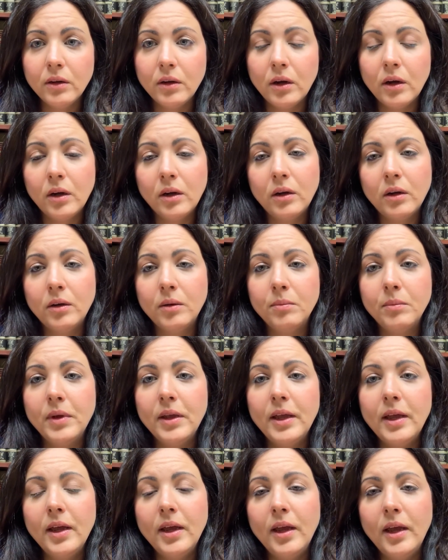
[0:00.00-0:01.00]

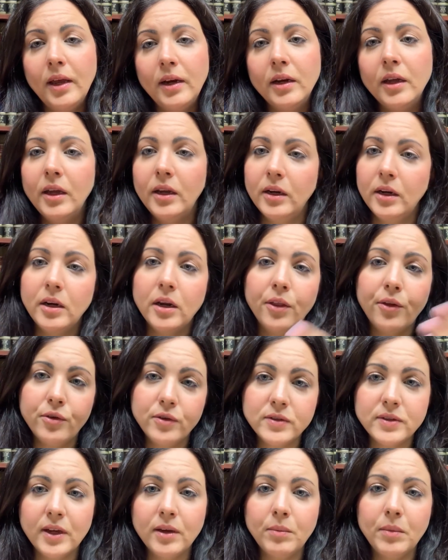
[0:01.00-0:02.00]
In another
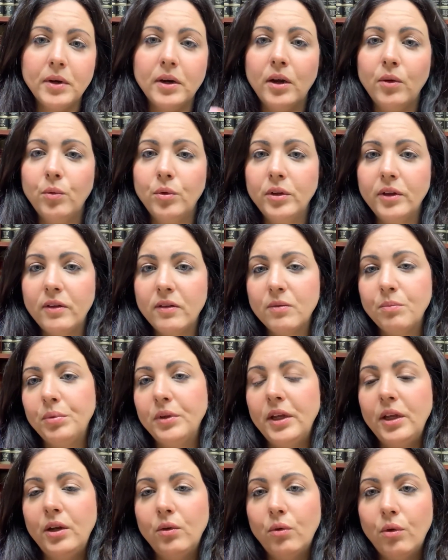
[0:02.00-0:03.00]
segment, I will
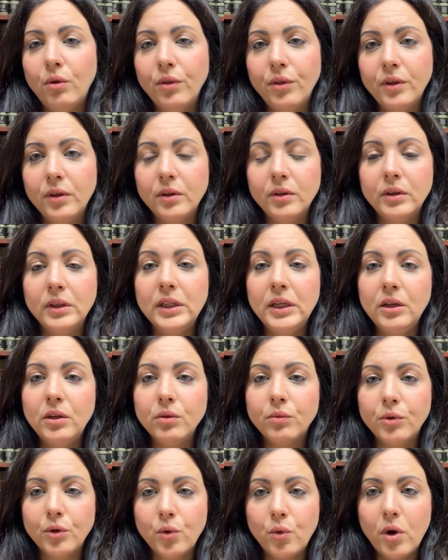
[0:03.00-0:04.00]
explain all the
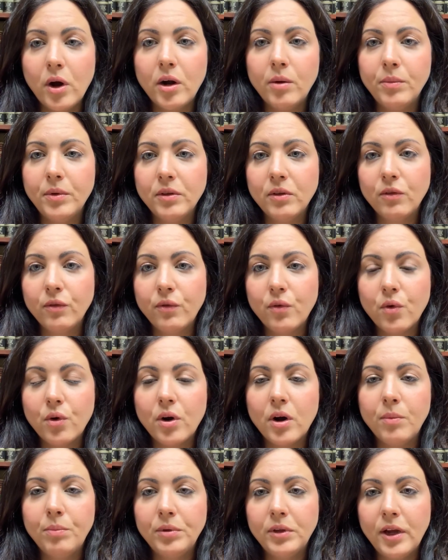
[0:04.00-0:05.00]
legal requirements for
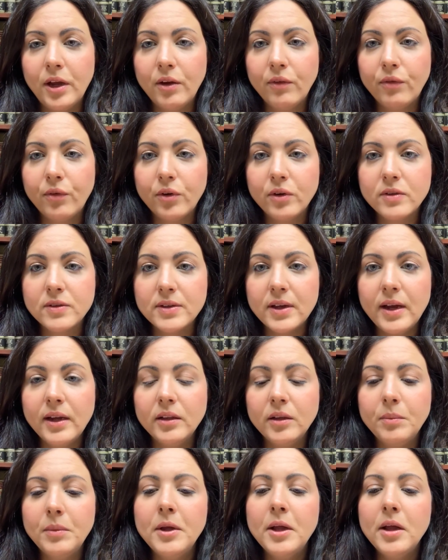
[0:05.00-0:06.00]
applying for
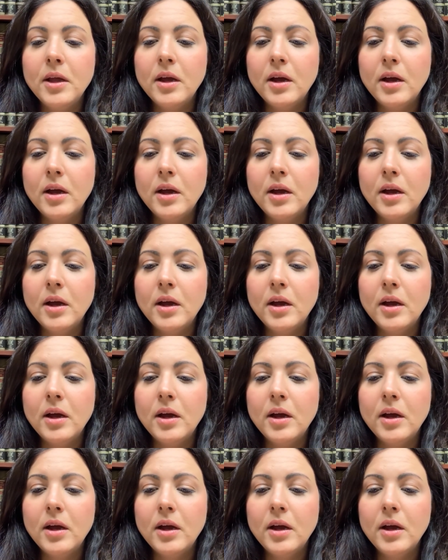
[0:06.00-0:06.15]
asylum.